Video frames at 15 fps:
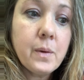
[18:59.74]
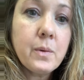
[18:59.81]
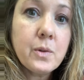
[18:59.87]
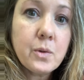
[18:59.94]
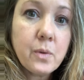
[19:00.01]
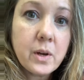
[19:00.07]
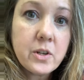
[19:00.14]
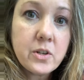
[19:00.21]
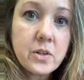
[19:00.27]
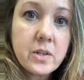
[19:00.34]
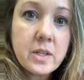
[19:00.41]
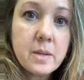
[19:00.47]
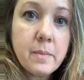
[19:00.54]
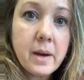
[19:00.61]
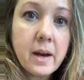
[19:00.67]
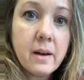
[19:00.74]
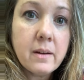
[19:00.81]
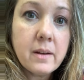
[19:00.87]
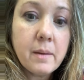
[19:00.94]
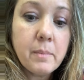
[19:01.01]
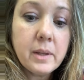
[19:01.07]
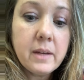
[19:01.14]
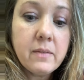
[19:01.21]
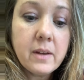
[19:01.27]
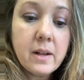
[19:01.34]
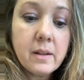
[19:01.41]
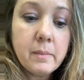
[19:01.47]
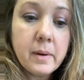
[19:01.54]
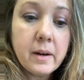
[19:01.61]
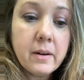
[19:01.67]
questions about, I believe, the
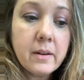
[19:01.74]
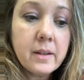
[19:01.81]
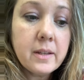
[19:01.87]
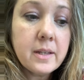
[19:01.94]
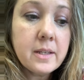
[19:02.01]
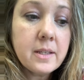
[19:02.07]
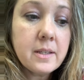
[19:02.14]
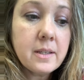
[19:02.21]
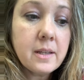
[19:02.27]
glomerulus